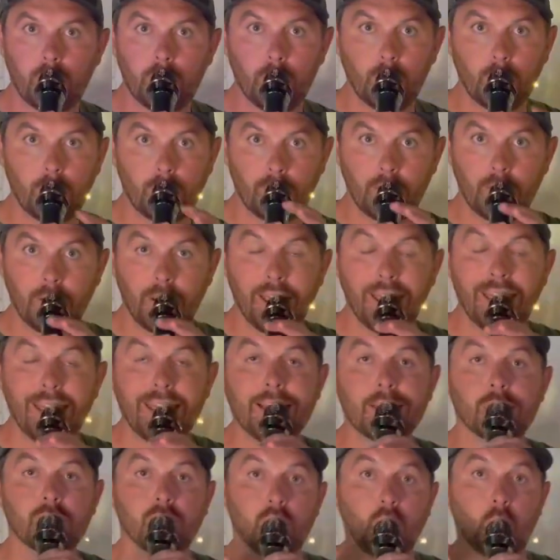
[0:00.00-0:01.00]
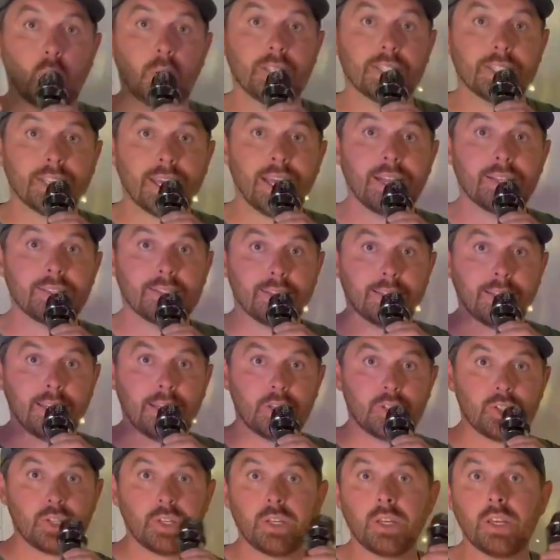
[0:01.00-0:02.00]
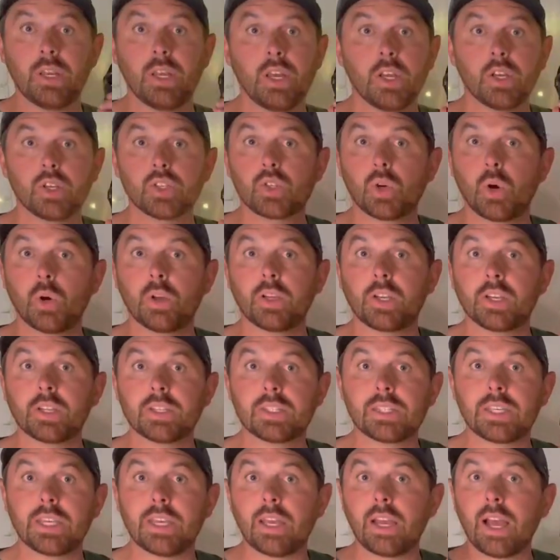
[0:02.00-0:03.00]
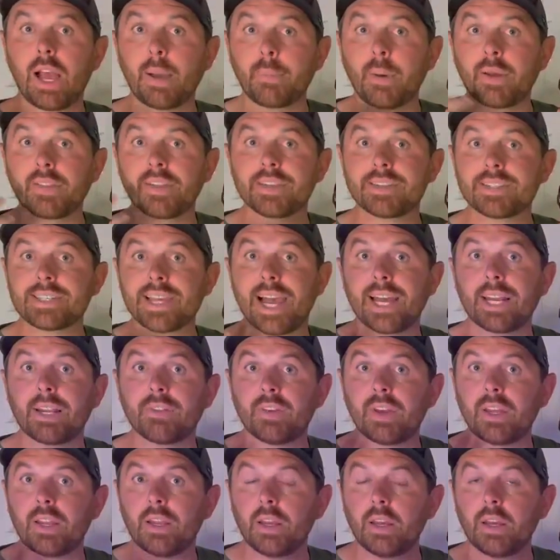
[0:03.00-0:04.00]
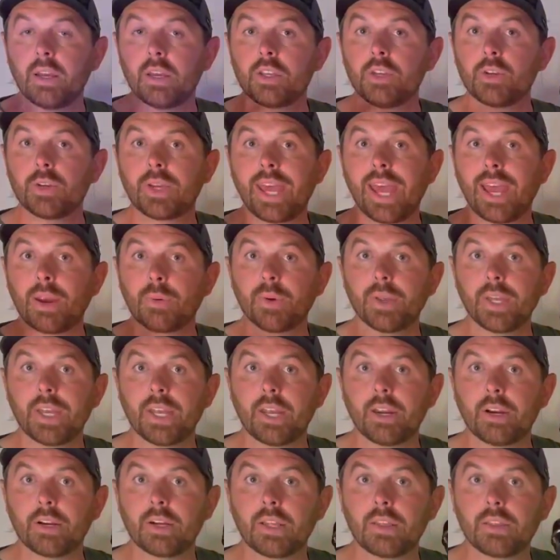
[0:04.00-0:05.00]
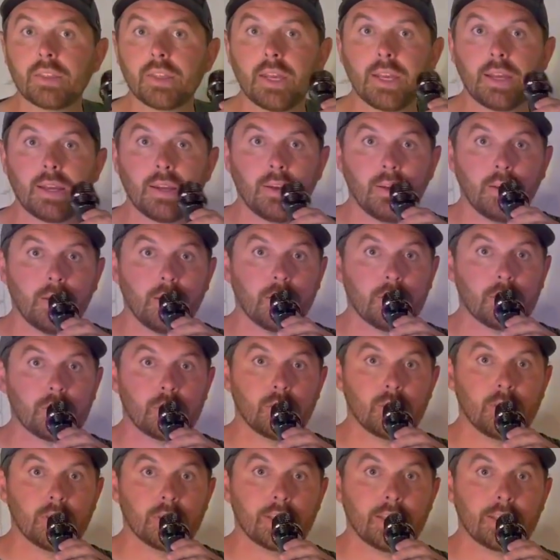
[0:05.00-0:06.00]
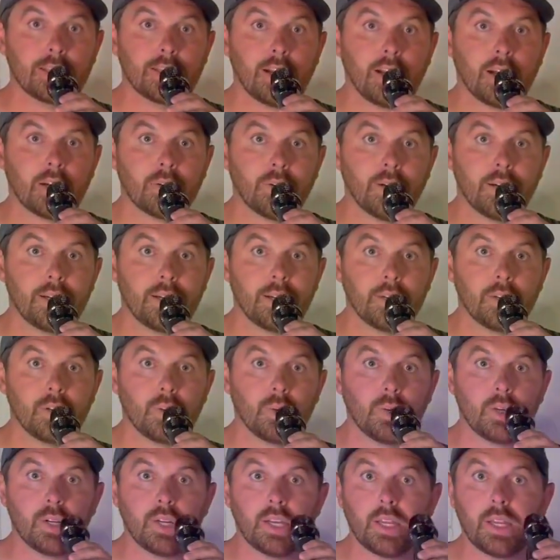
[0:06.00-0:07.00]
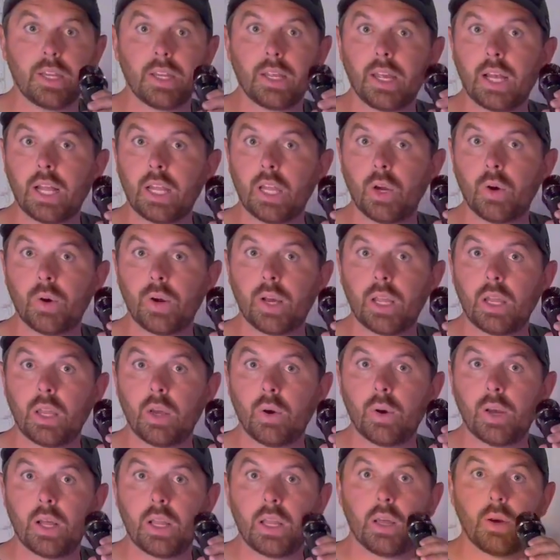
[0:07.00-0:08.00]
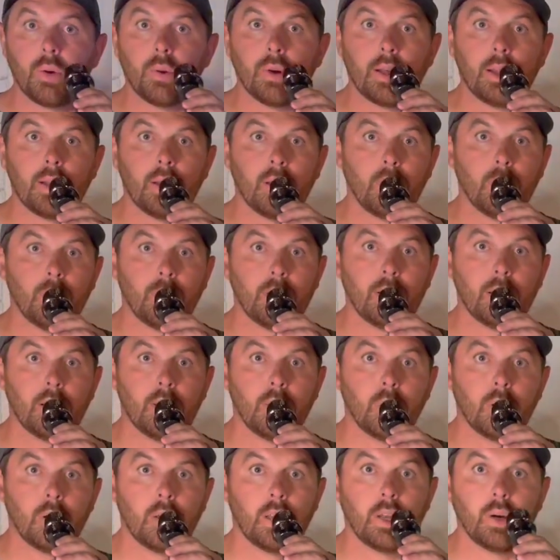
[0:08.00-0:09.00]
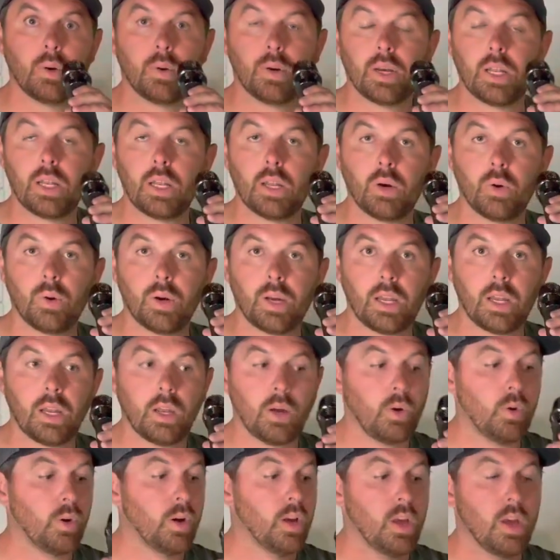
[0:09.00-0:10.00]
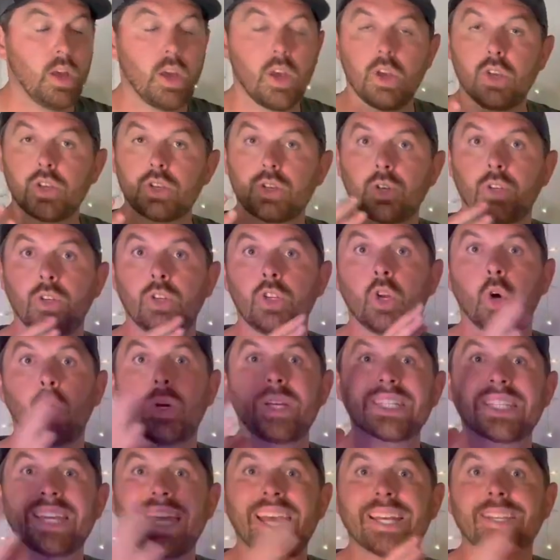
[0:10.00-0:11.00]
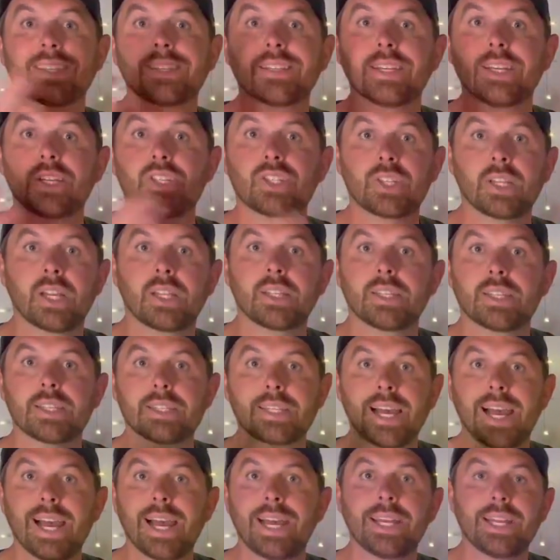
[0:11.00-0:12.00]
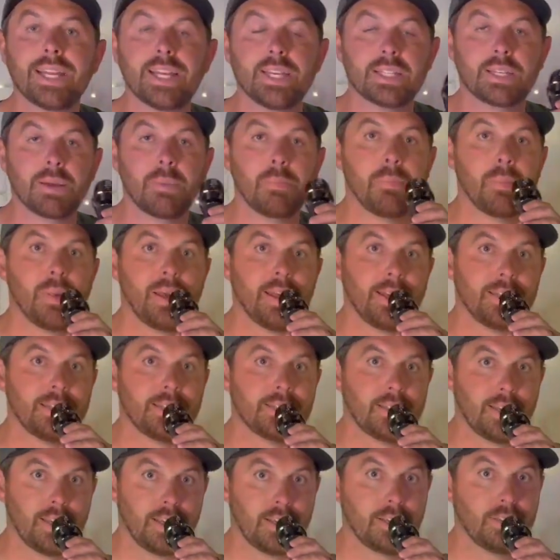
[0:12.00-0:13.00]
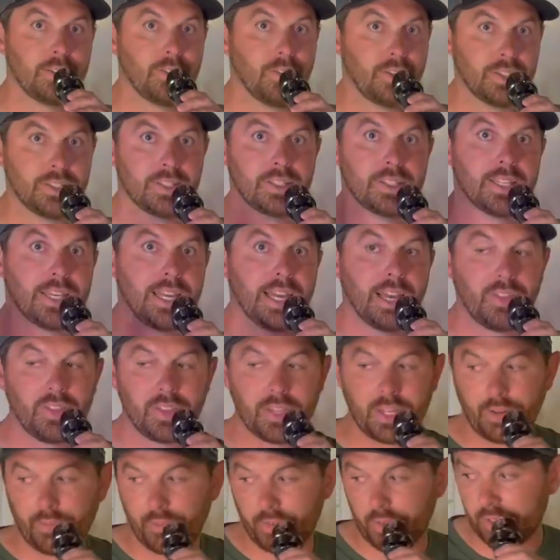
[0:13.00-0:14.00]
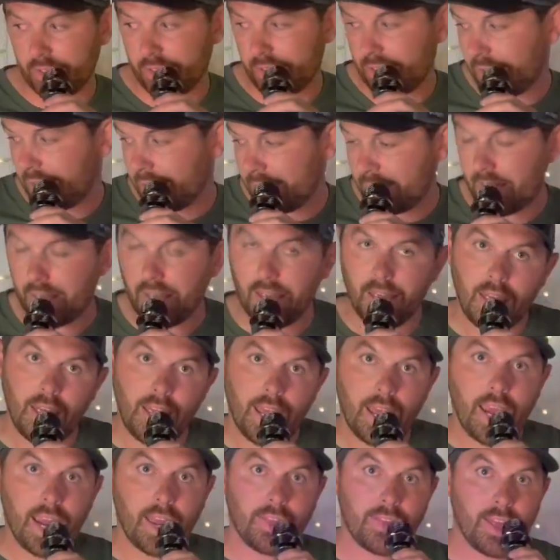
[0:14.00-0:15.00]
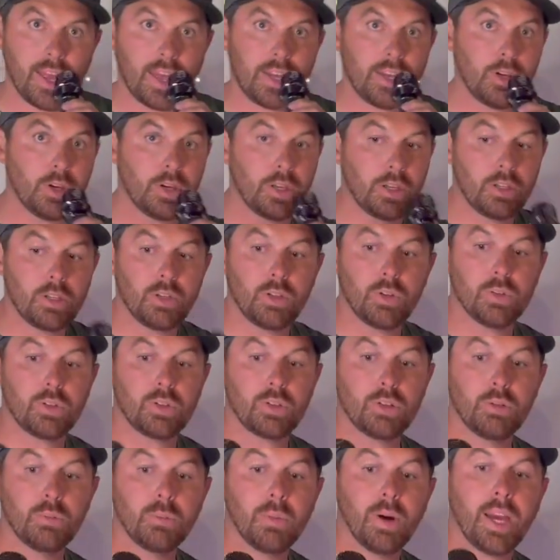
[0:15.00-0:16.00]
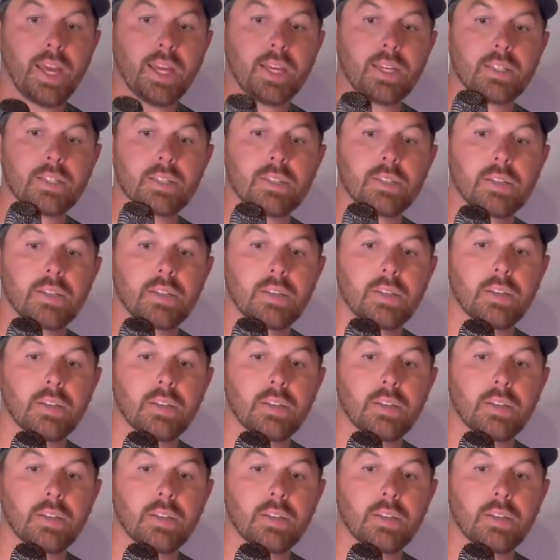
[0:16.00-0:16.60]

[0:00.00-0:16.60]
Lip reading: It has noise cancellation. So you can see I'm on the side of it. You can't really hear anything. As soon as I talk right into it, hello, hello, hello, hello, hello, hello, hello, hello. So noise cancellation on the side is amazing. You can see how the difference is. And then you can do 2 mics.